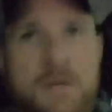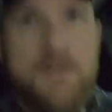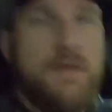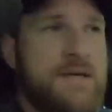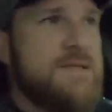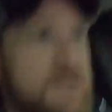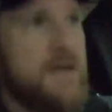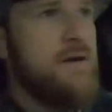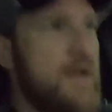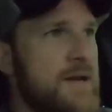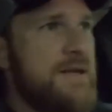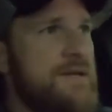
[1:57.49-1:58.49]
like I said, I'll
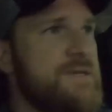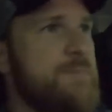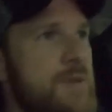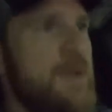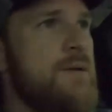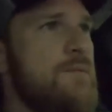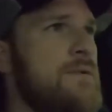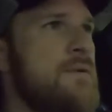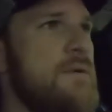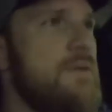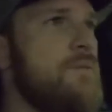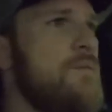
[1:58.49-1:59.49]
kind of explain
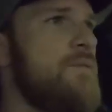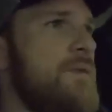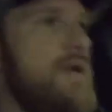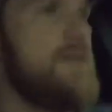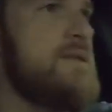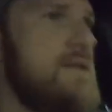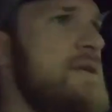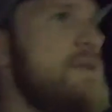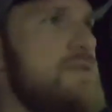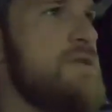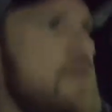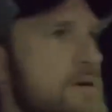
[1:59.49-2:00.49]
when we get to
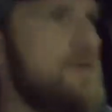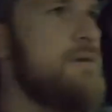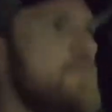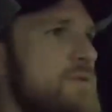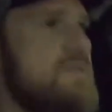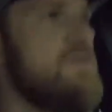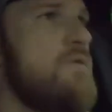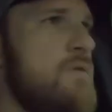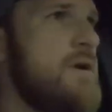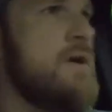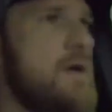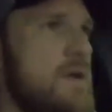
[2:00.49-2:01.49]
each area what's
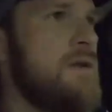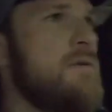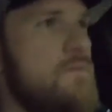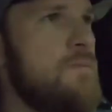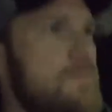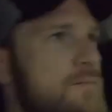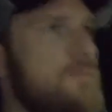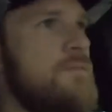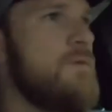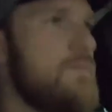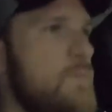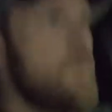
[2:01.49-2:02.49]
going on, and
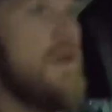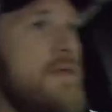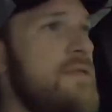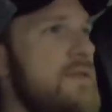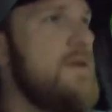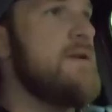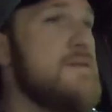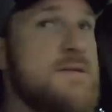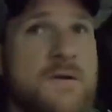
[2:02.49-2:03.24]
or what I think is